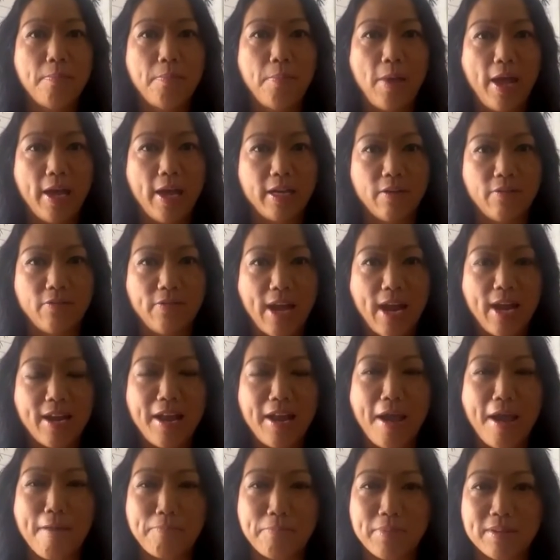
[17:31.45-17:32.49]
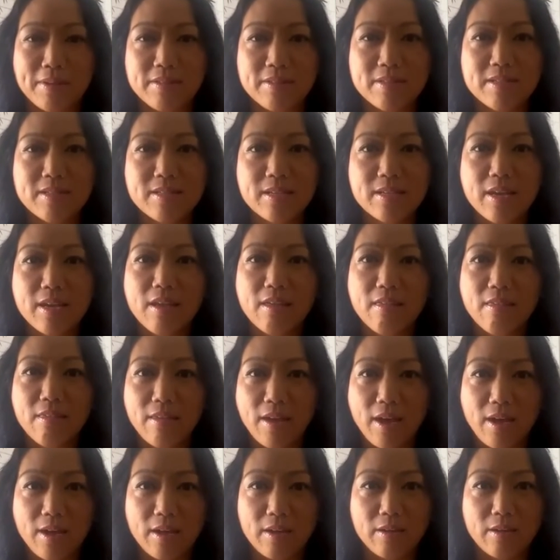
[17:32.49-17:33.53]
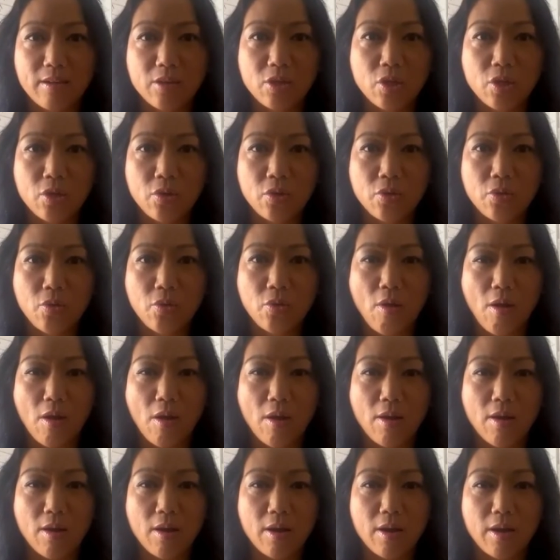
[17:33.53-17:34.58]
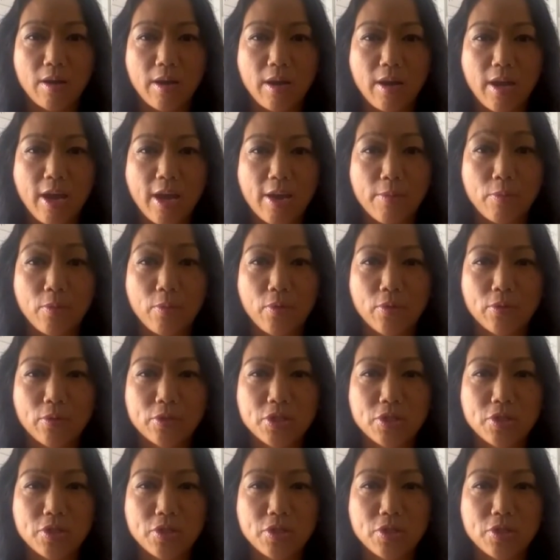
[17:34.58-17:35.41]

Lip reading: And if that happens, then you are able